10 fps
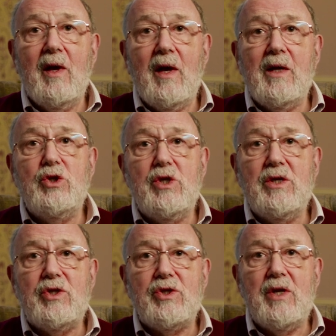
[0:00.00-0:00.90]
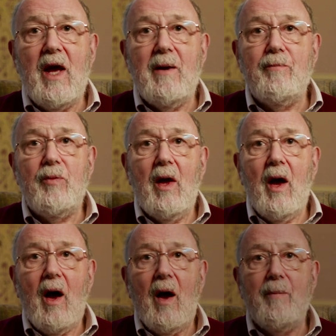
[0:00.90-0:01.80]
In Jesus' name,
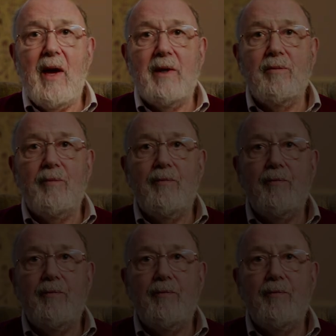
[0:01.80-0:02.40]
Amen.